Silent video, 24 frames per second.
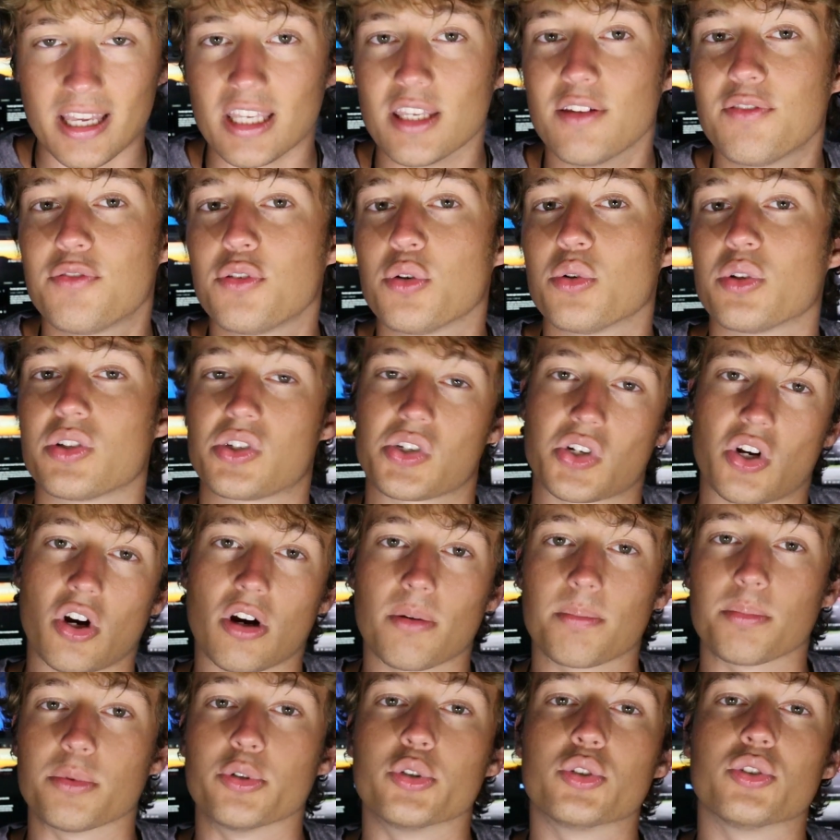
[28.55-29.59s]
E-fuel is a
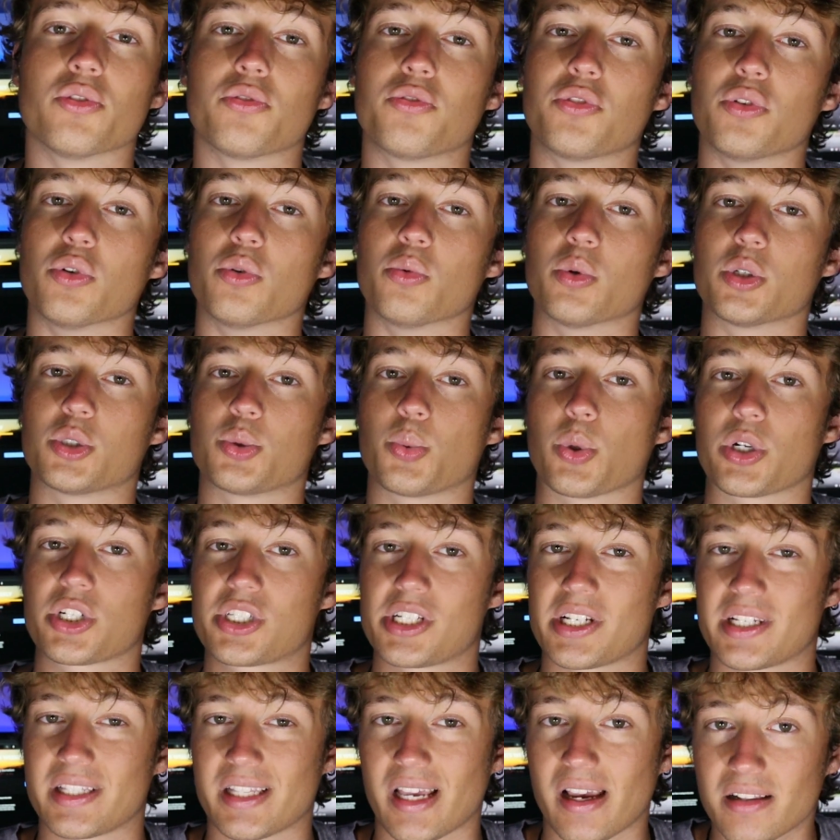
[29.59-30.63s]
carbon neutral fuel which
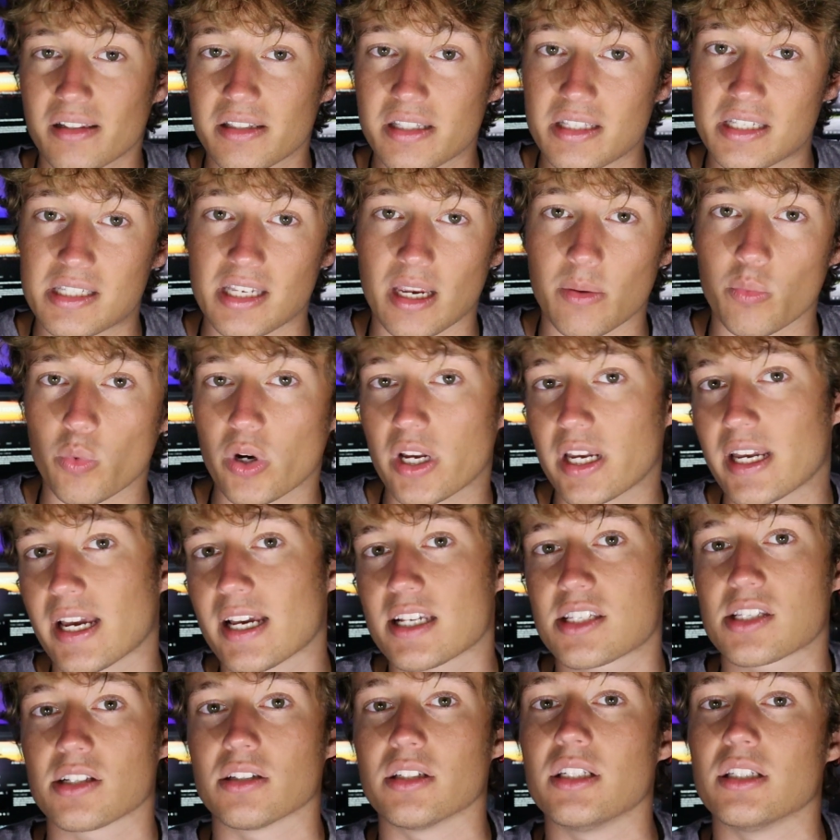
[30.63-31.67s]
works exactly the same way
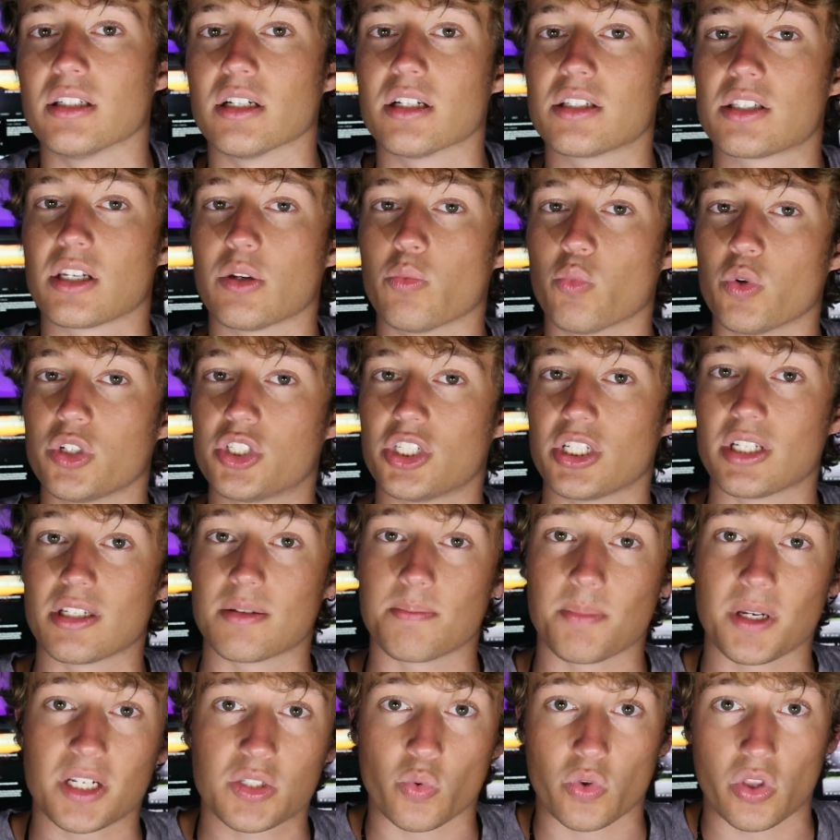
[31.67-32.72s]
gasoline does in which it
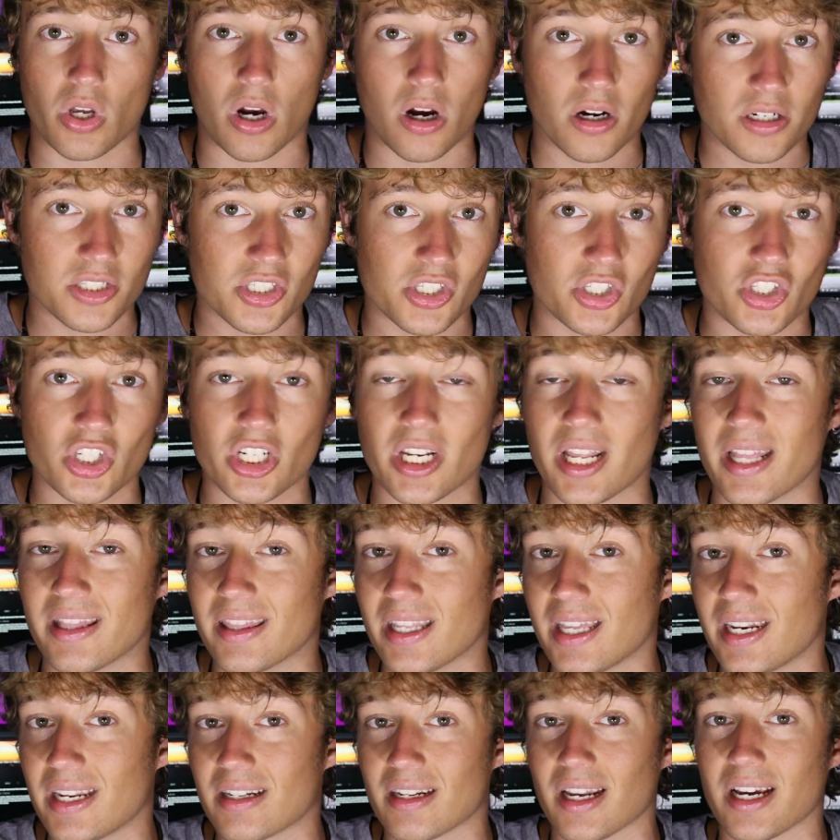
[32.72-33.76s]
is mixed with oxygen
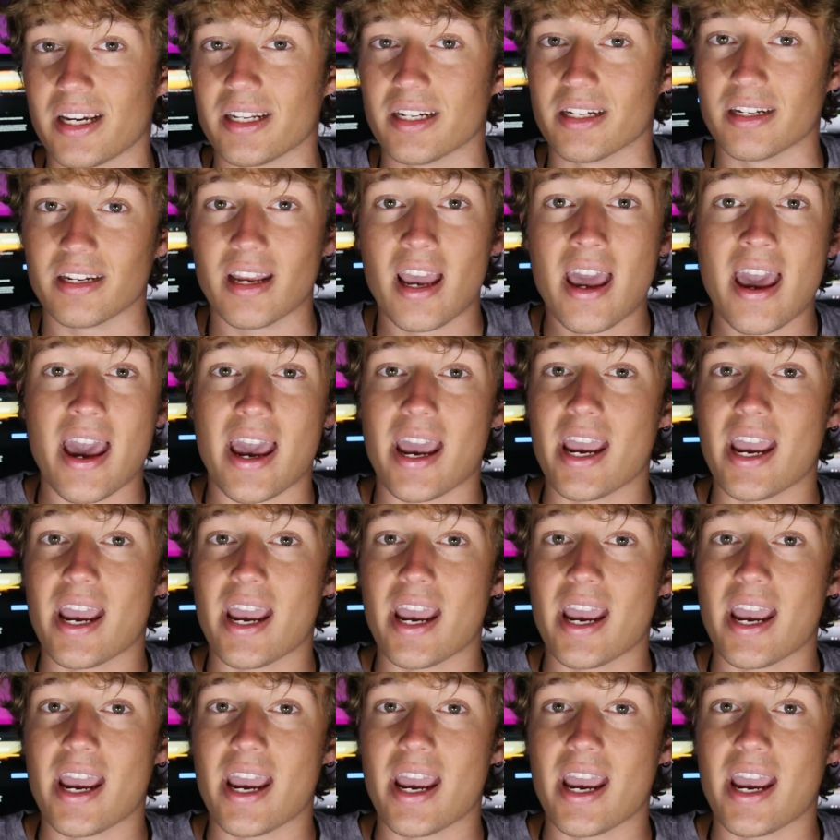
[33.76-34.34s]
and then ignited.